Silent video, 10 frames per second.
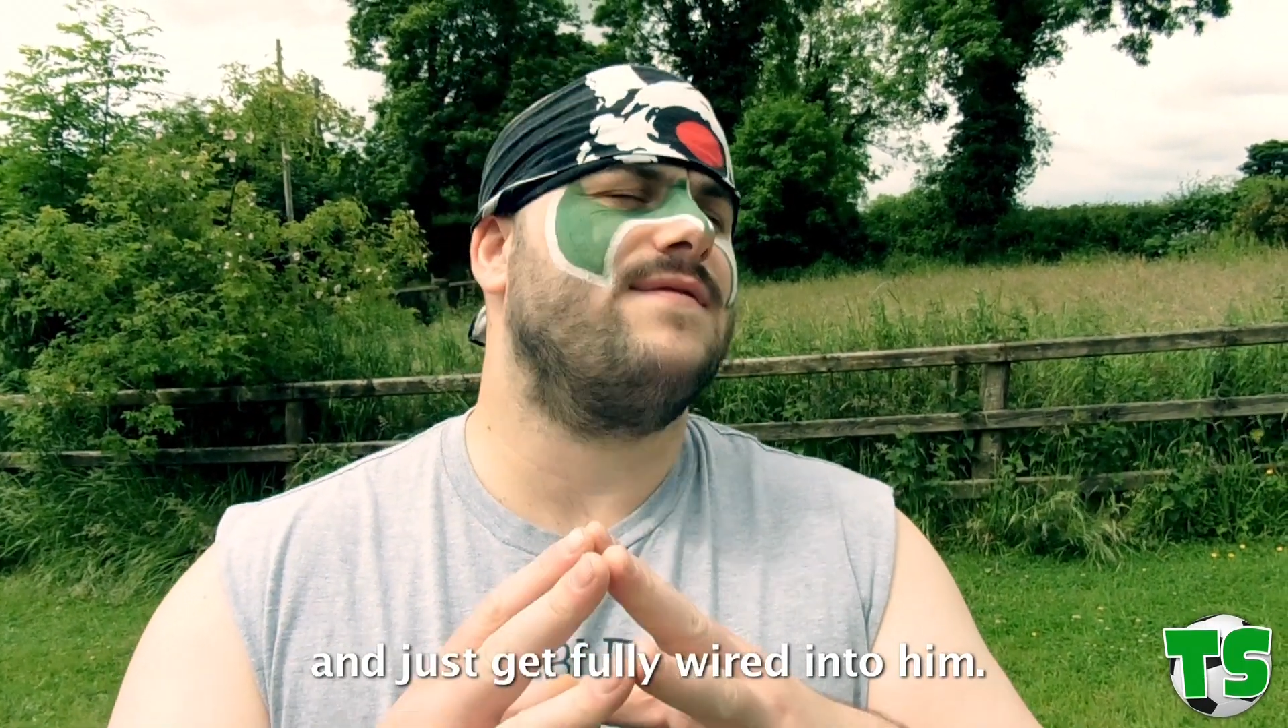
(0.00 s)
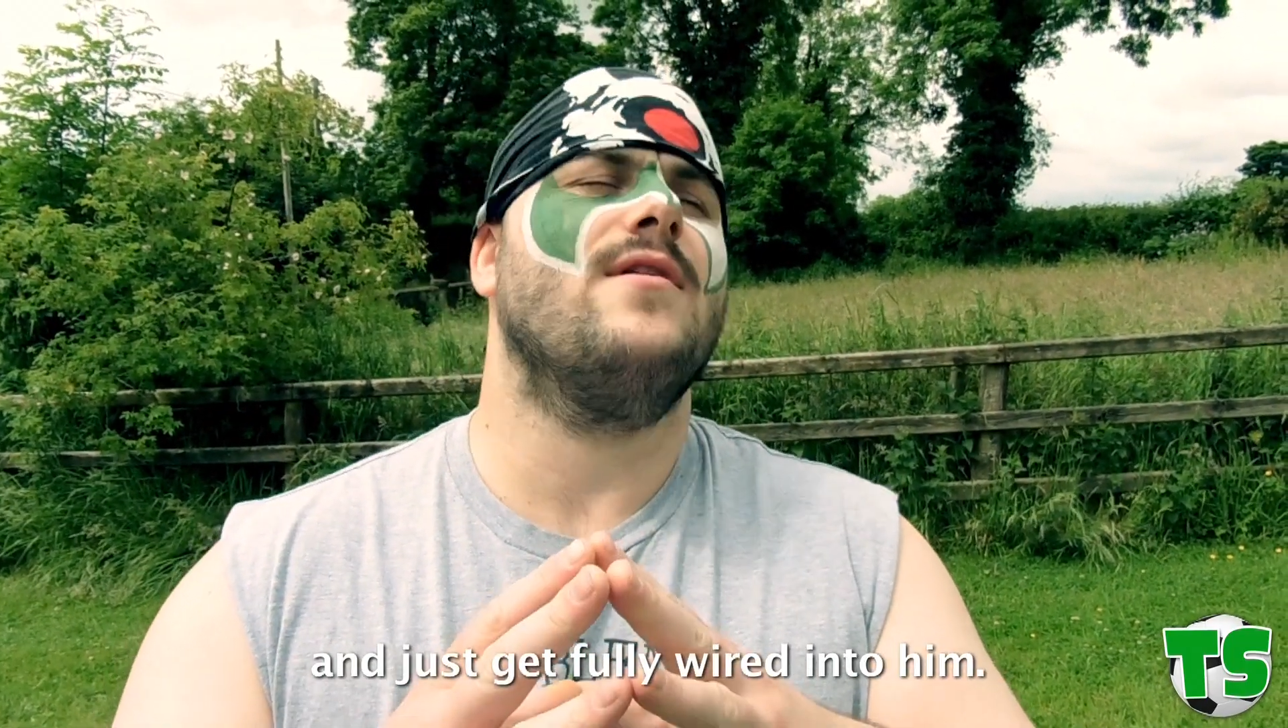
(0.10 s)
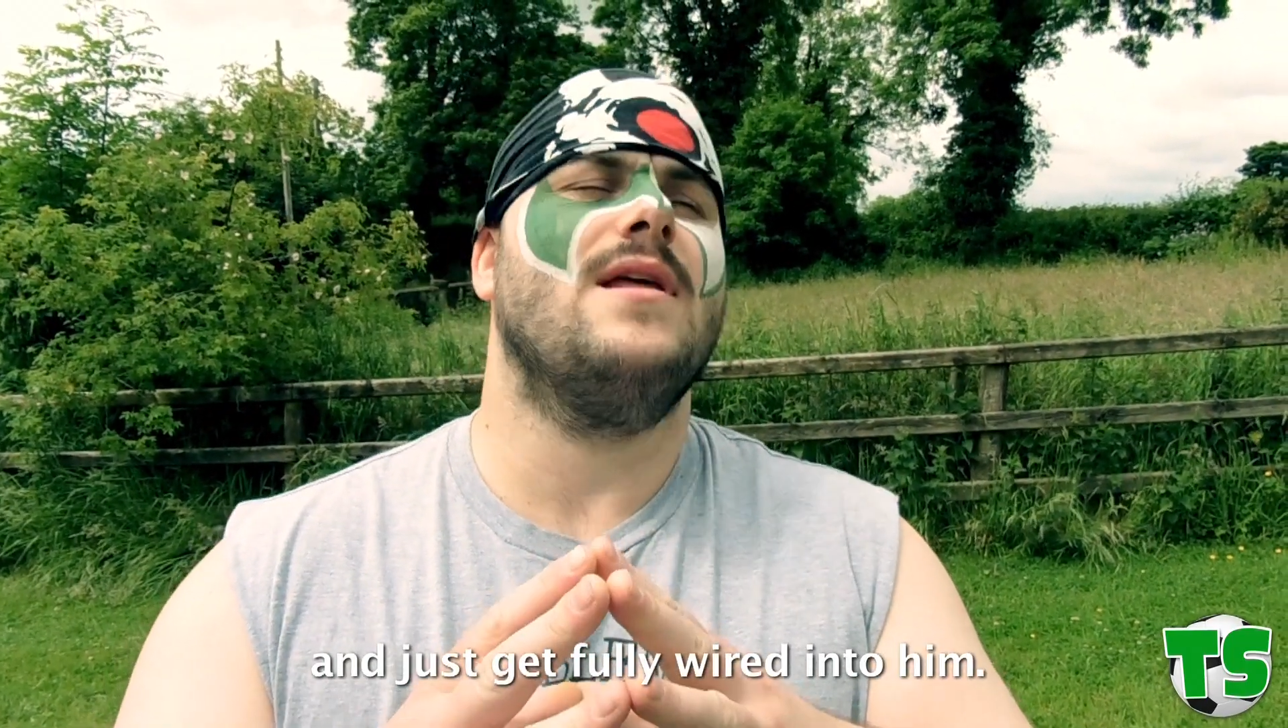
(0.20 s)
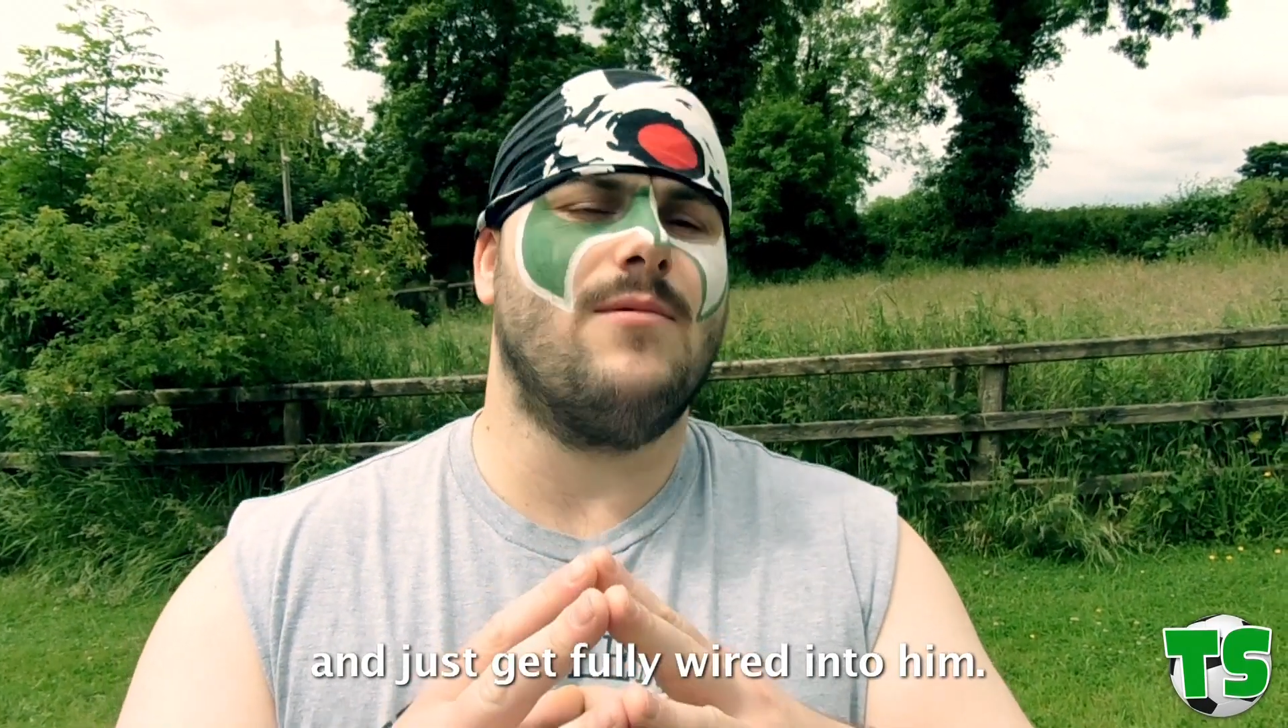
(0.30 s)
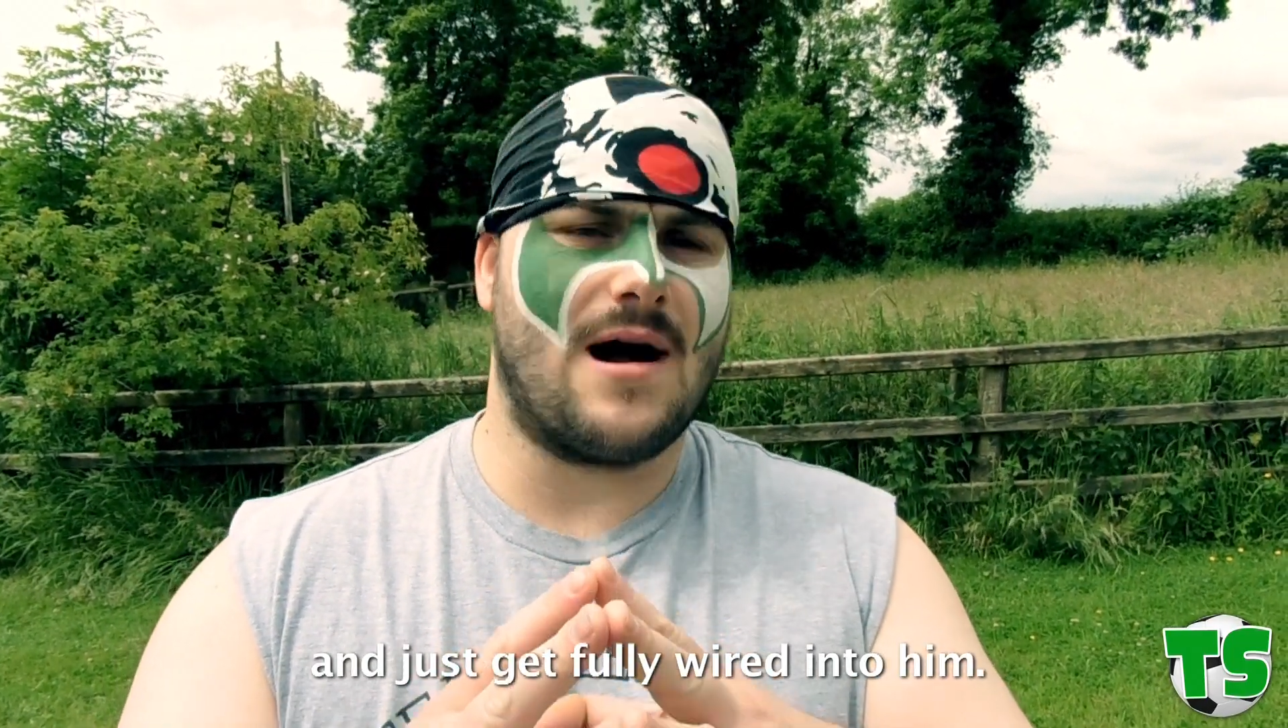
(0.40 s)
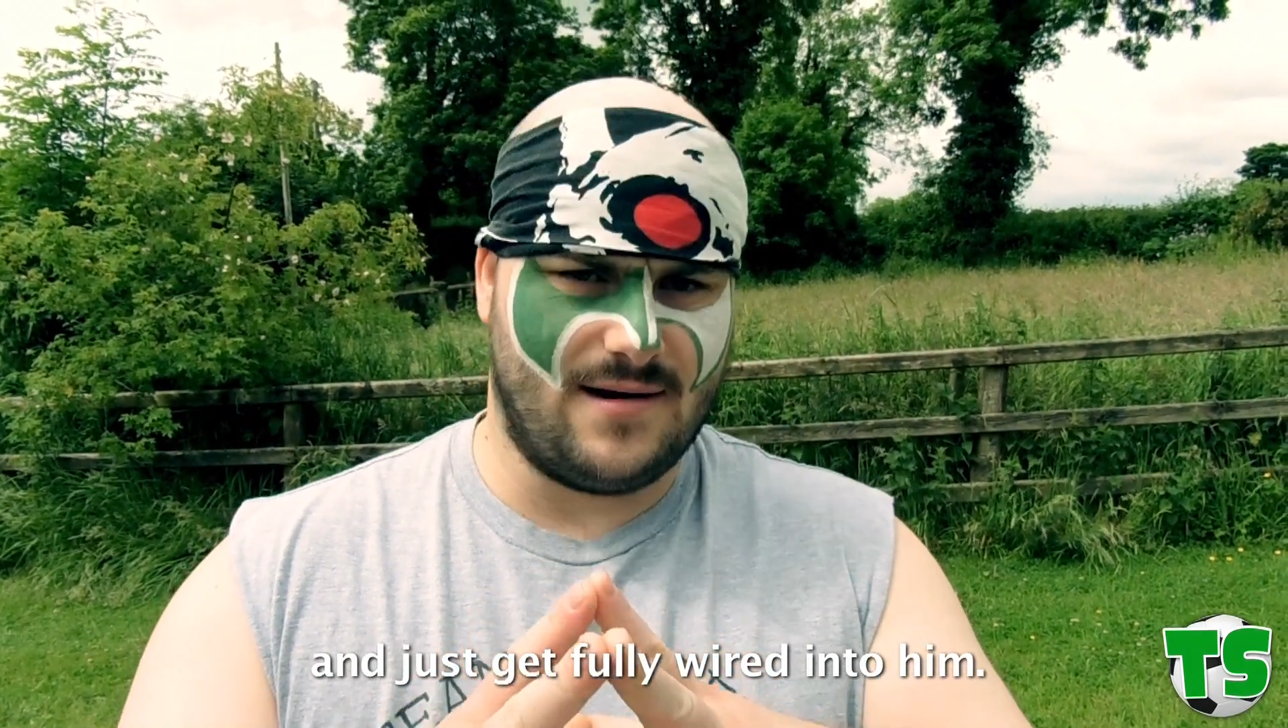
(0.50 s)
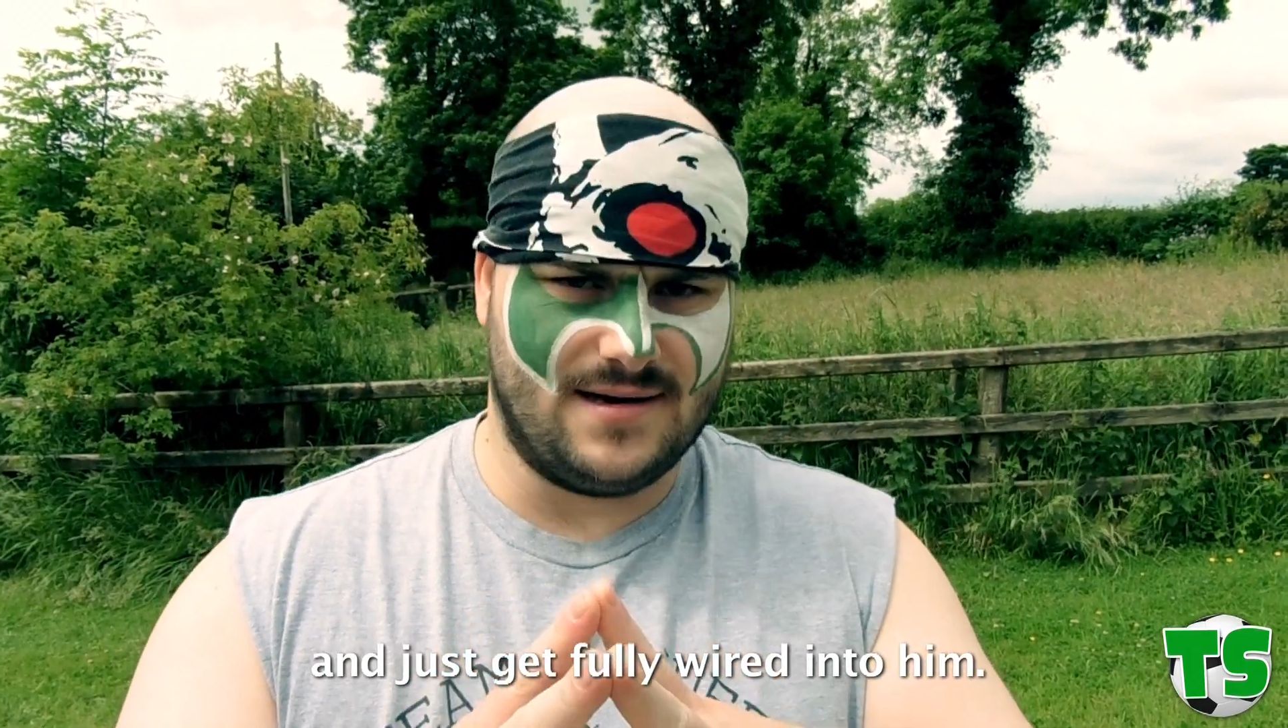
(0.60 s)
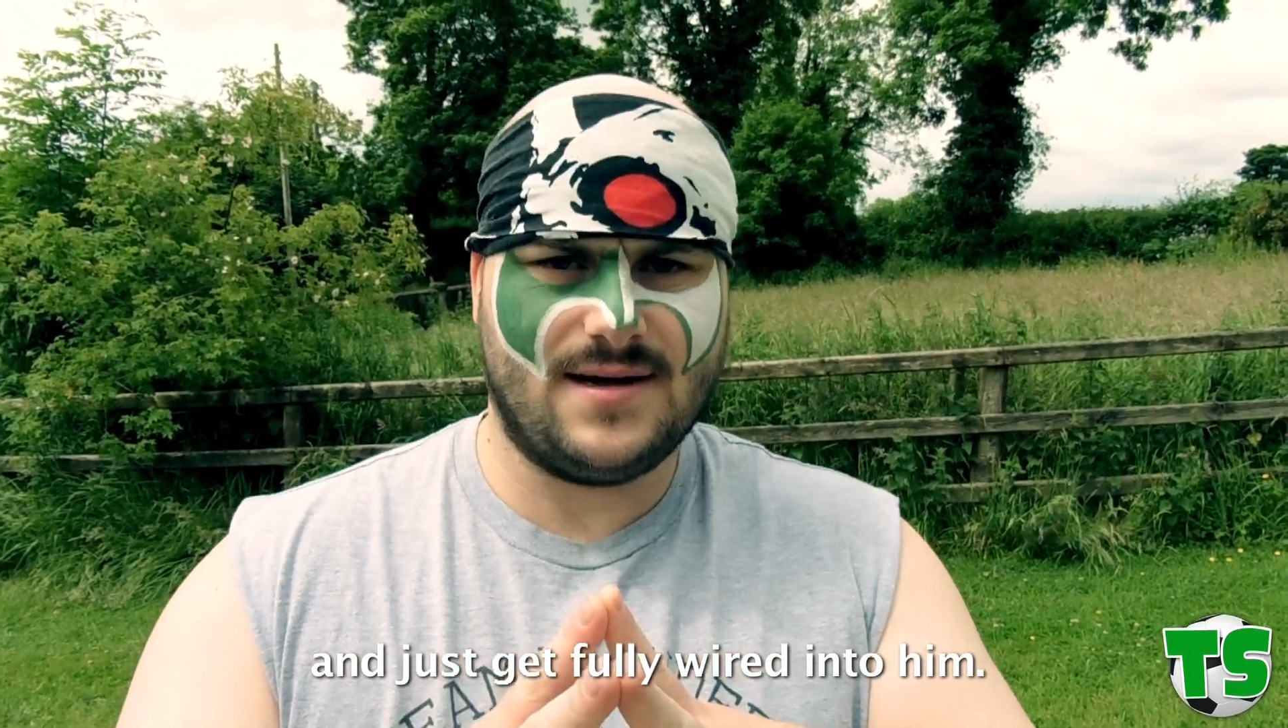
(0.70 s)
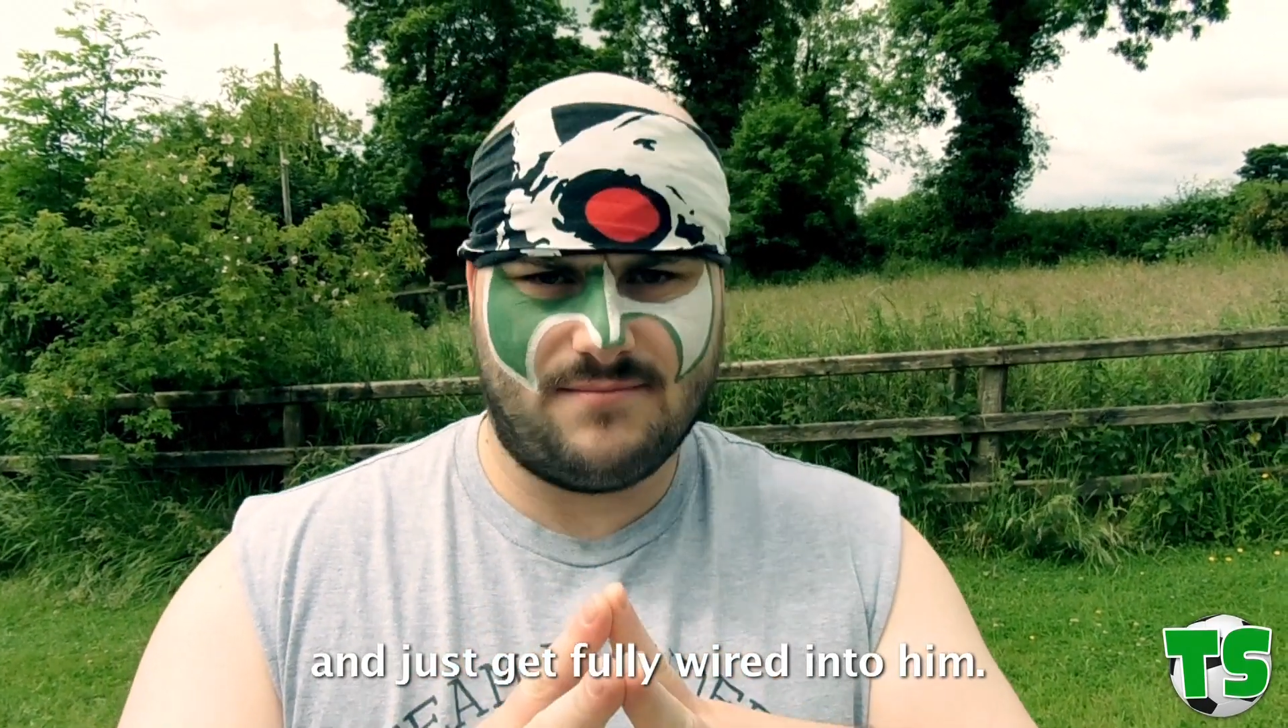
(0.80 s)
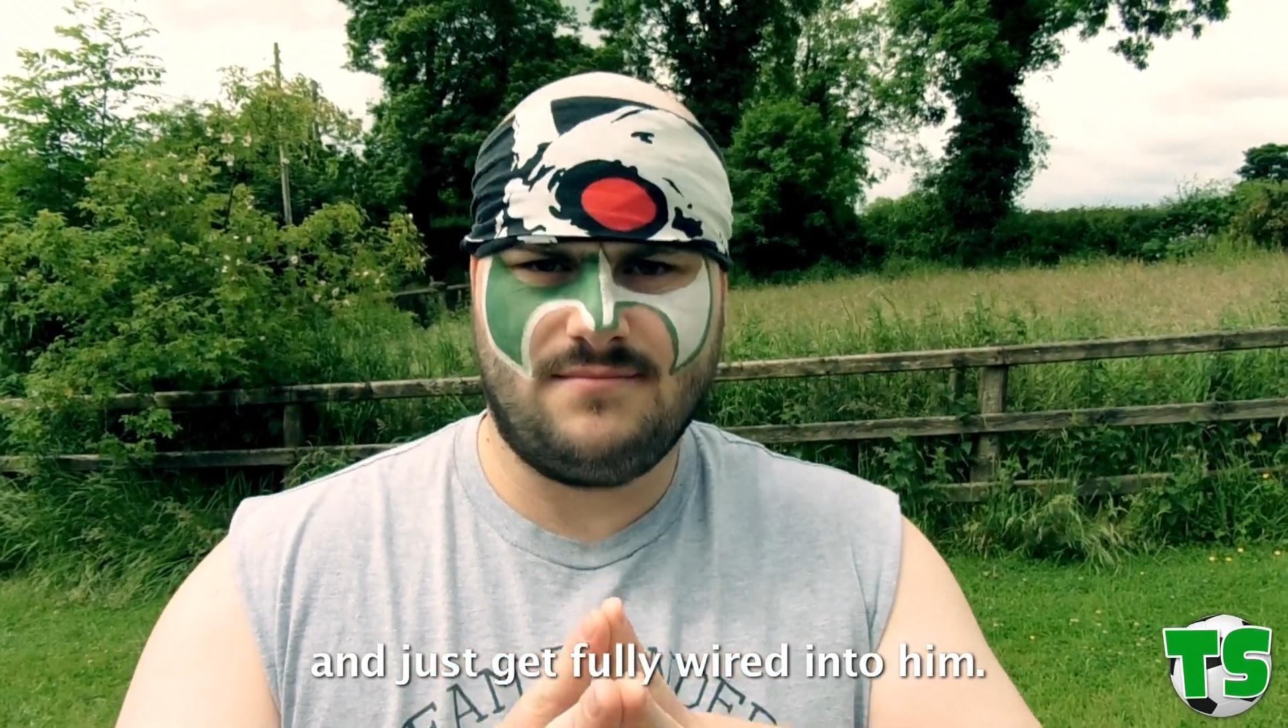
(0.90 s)
fully wired
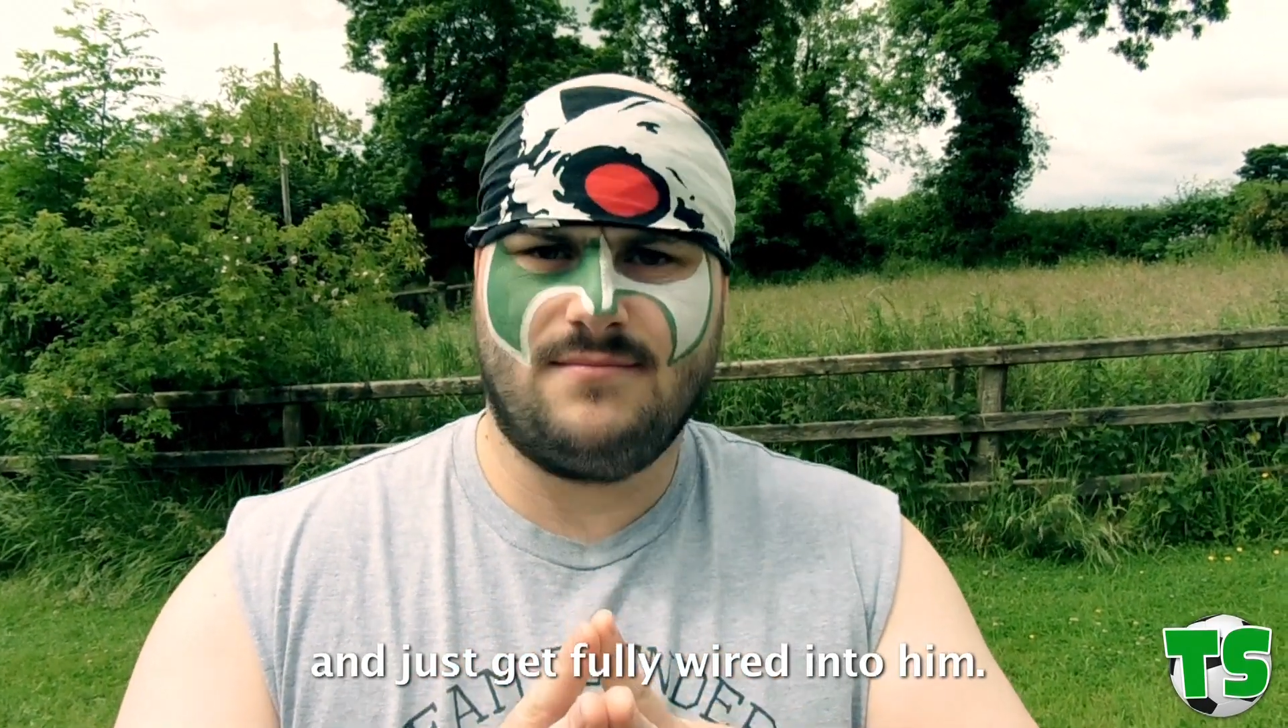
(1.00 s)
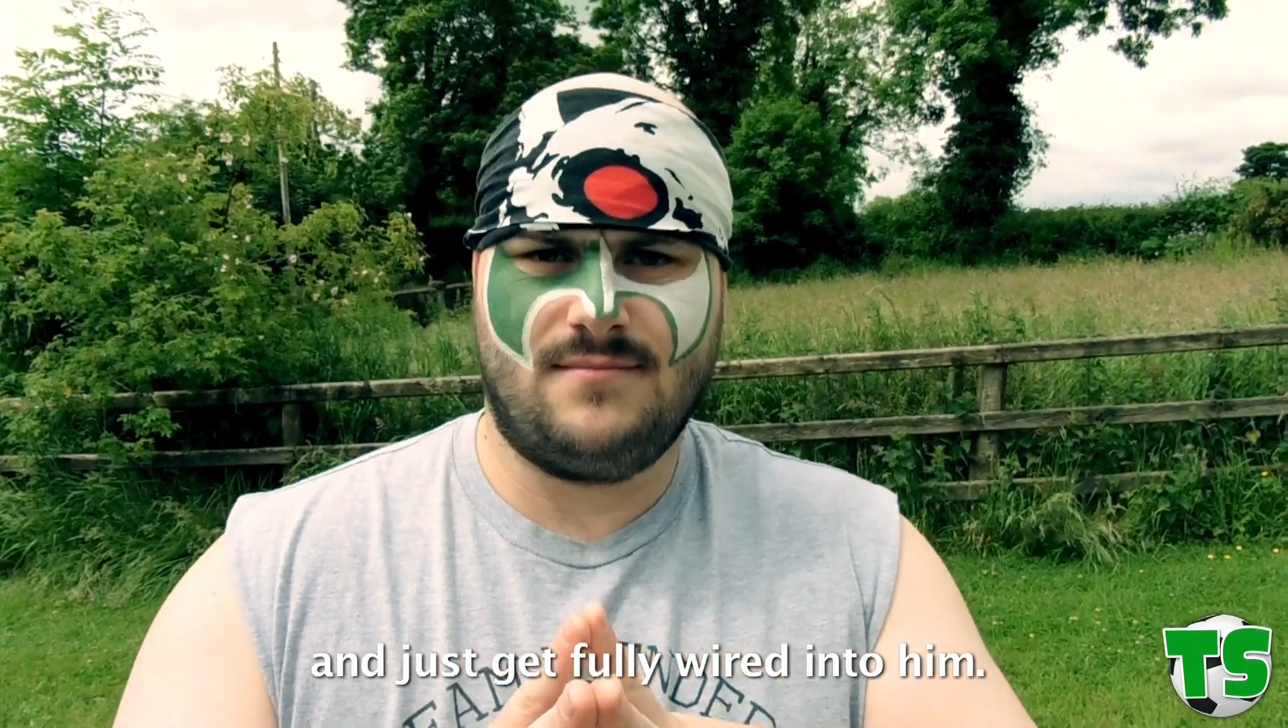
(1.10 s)
into him.